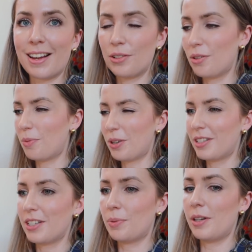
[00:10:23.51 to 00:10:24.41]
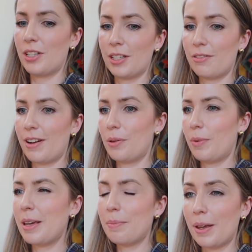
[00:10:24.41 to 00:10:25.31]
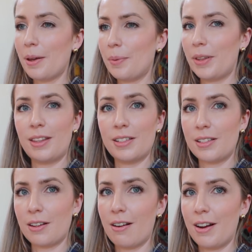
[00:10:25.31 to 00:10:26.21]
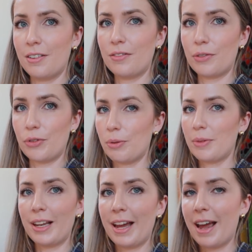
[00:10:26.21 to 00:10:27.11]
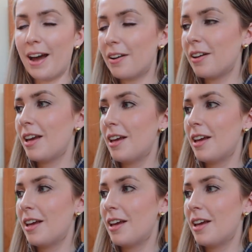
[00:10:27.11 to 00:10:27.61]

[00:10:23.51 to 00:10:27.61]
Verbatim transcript: I sort of wanted to switch things around a wee bit with the design of the room, the layout.